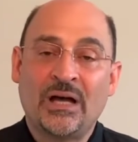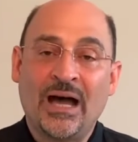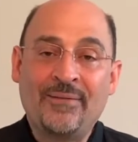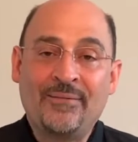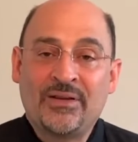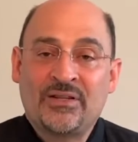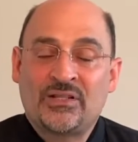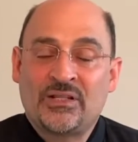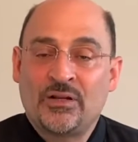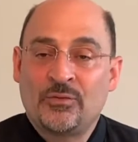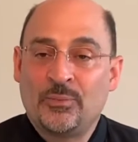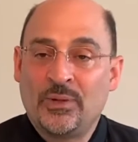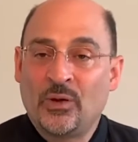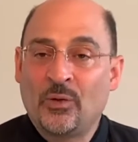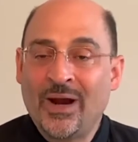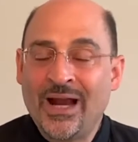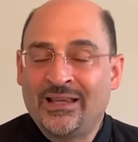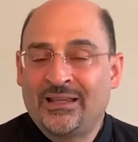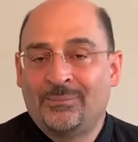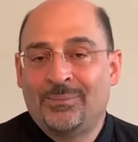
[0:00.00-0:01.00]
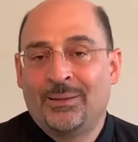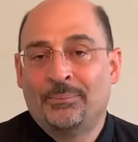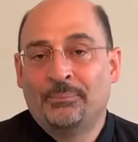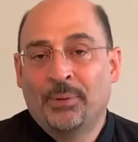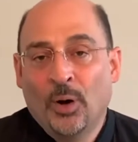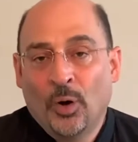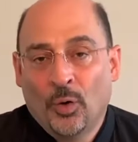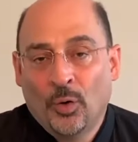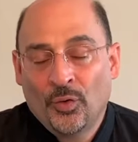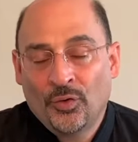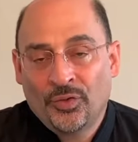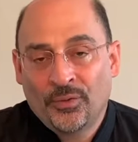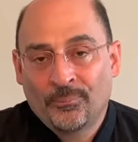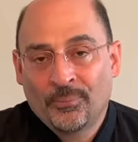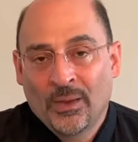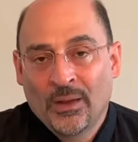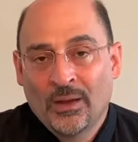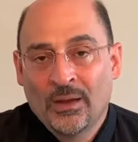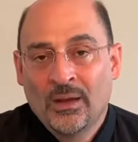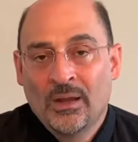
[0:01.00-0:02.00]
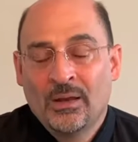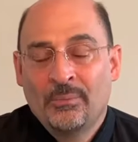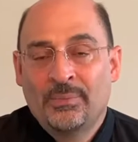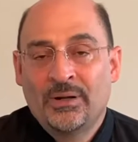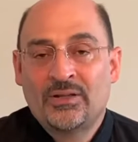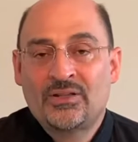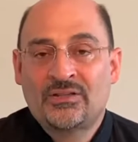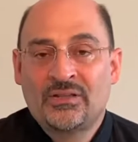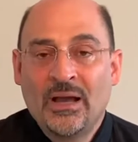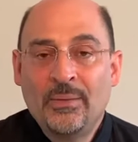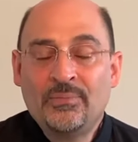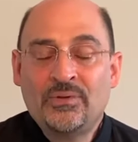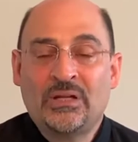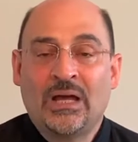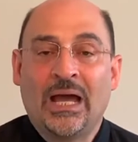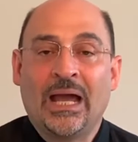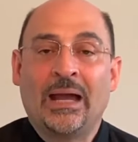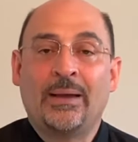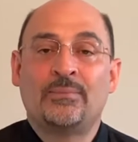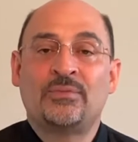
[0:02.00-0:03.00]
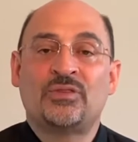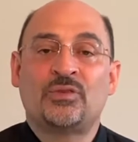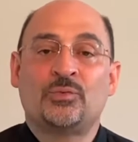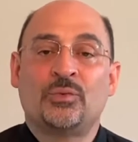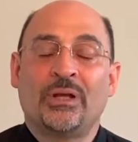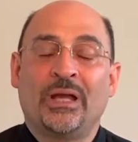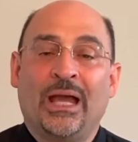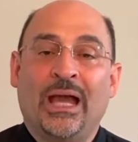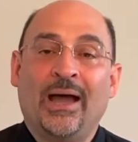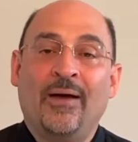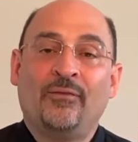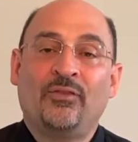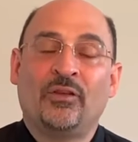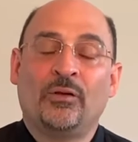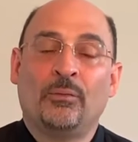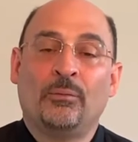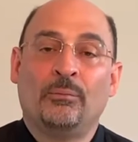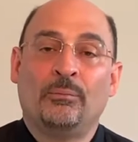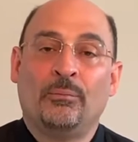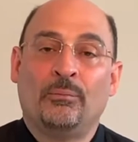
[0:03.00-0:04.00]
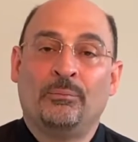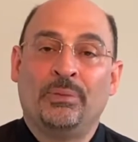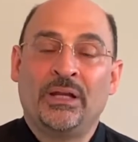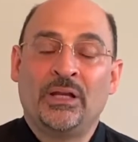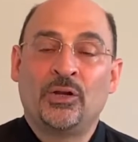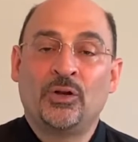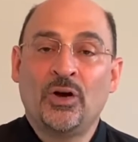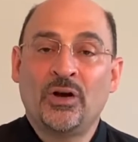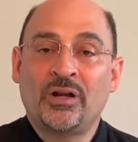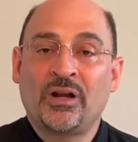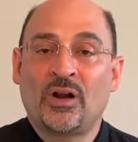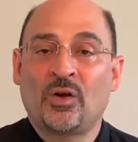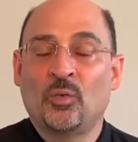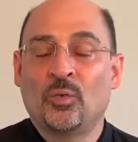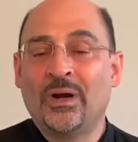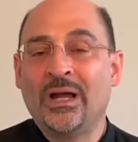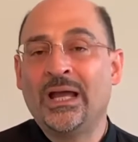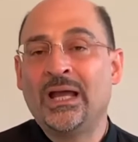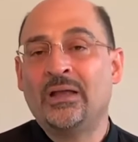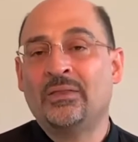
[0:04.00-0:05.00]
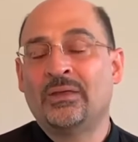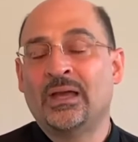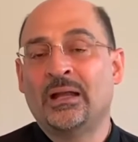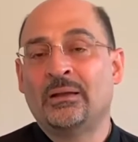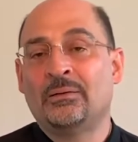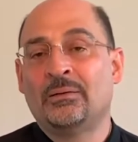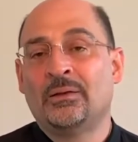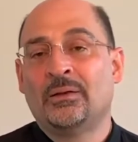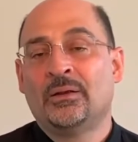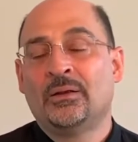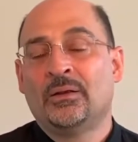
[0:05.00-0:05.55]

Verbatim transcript: Obviously, it would be great to be both, but sometimes we have to be good in a way that